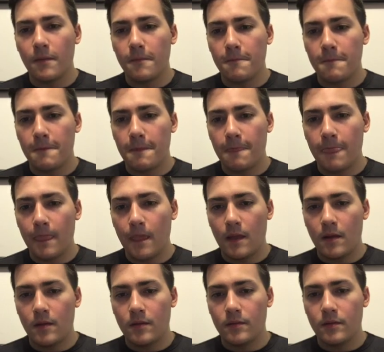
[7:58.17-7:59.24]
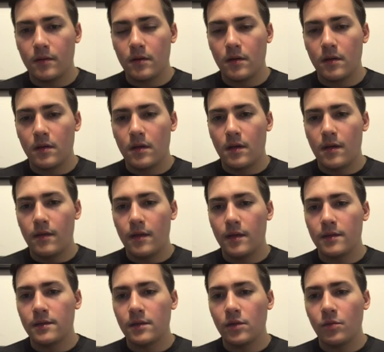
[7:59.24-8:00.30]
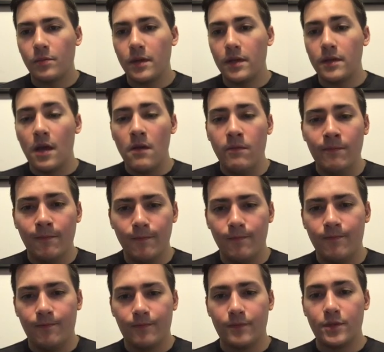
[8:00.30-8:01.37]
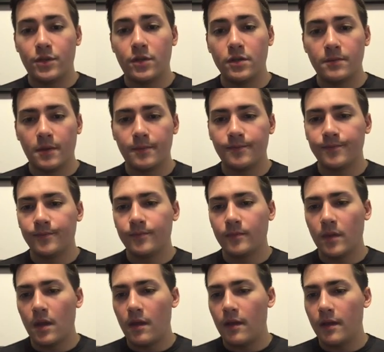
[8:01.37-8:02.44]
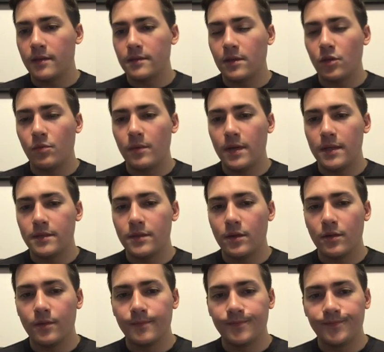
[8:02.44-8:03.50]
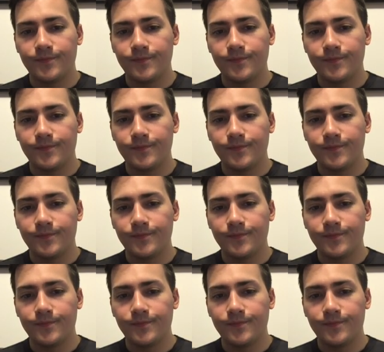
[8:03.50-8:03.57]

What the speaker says: I think it's a little bit excuse me. I think it's a little bit easier